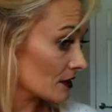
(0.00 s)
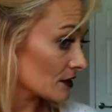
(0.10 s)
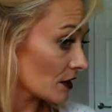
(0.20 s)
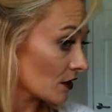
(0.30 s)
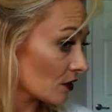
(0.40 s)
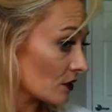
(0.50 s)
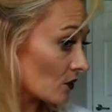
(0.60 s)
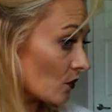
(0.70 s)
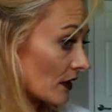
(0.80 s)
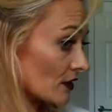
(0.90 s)
So
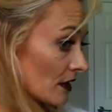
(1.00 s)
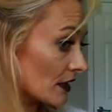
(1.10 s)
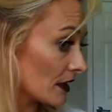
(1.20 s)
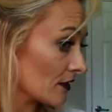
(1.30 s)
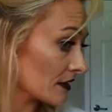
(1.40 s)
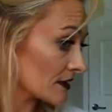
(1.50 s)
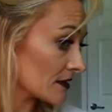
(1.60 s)
when your hair is